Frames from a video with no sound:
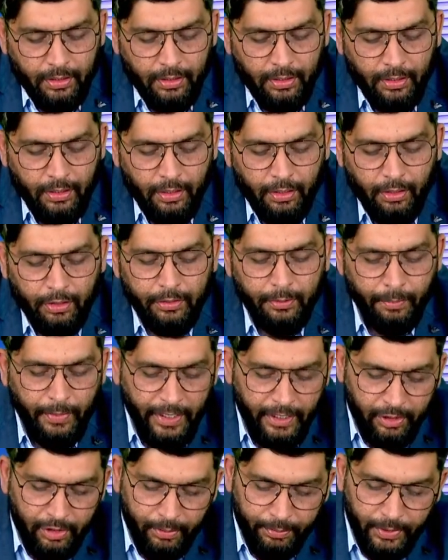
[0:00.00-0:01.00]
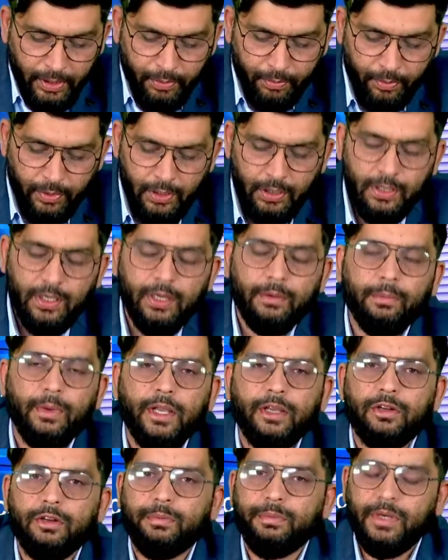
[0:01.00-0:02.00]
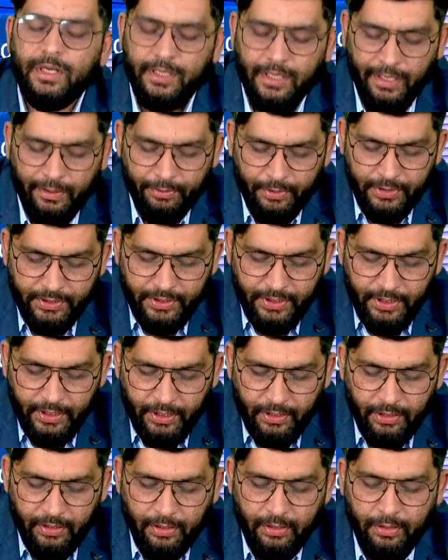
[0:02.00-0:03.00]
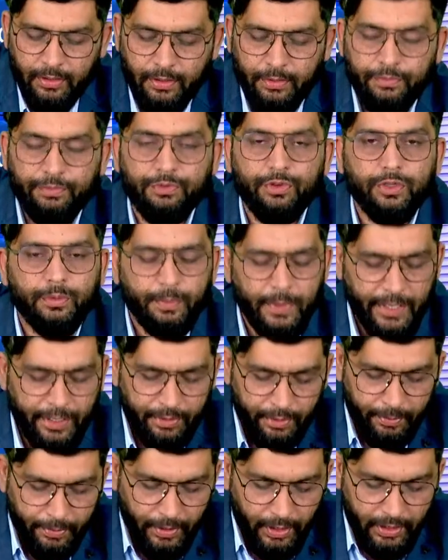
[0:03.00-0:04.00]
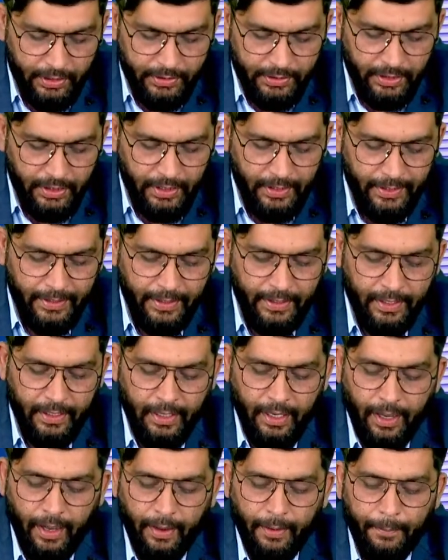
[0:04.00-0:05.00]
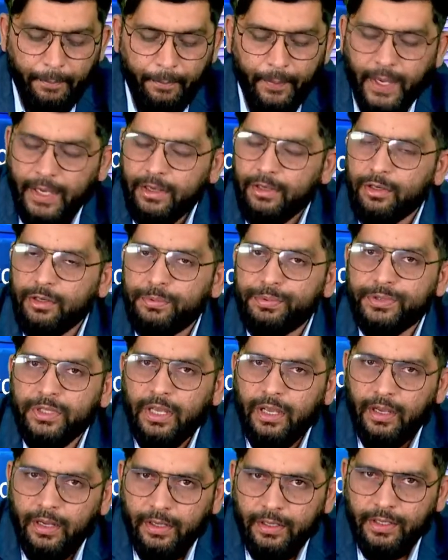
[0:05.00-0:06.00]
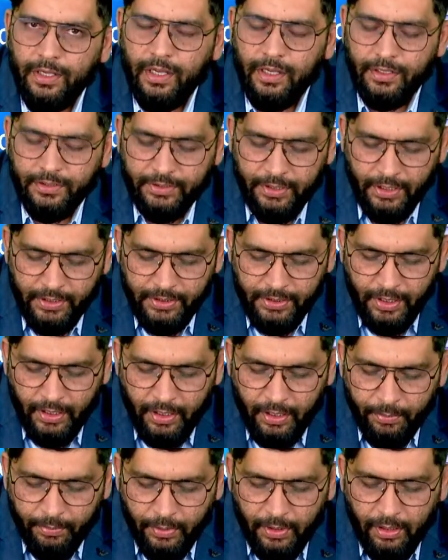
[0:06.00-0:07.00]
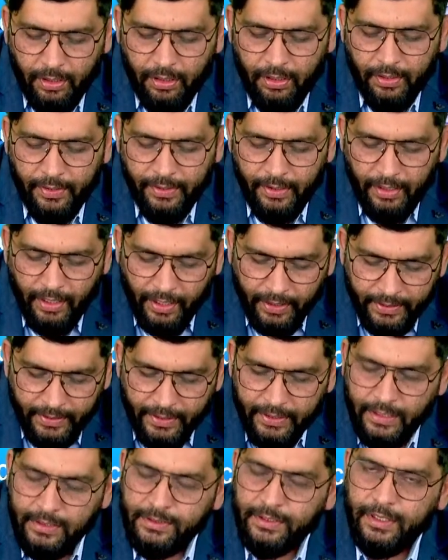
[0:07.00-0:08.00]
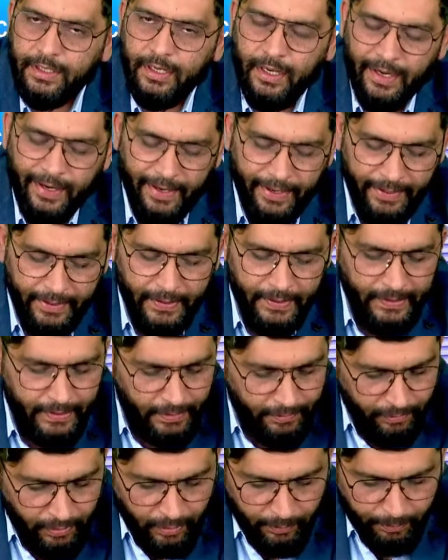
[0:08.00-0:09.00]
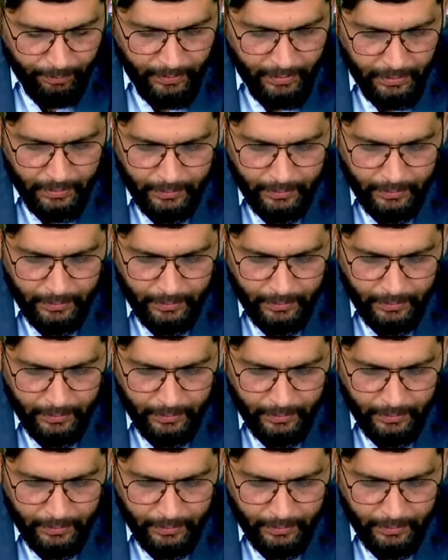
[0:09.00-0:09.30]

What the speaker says: on microbial world and microbial diversity, food microbiology, microbes in sustainable agriculture and development.